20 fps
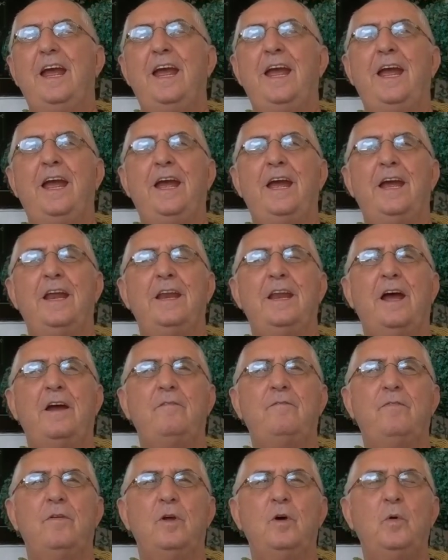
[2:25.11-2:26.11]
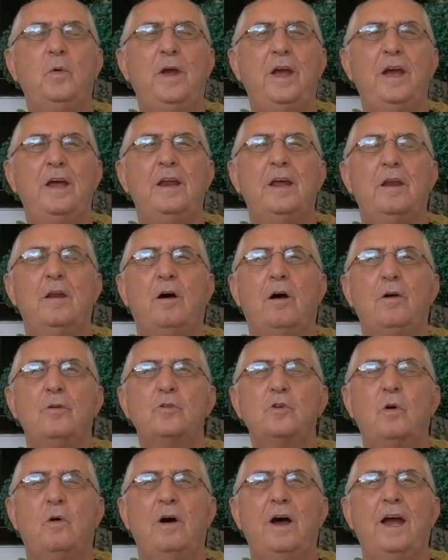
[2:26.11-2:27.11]
And I flew in, and
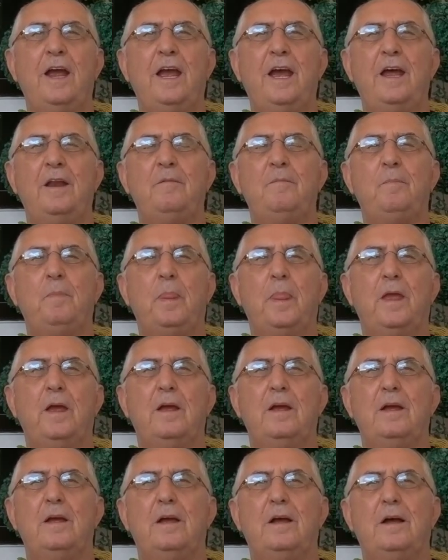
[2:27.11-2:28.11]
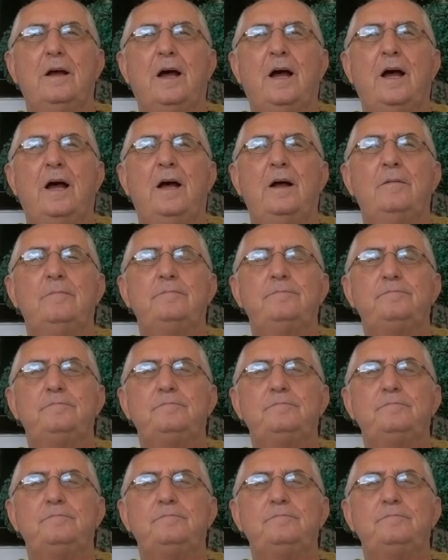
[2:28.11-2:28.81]
also I had uh,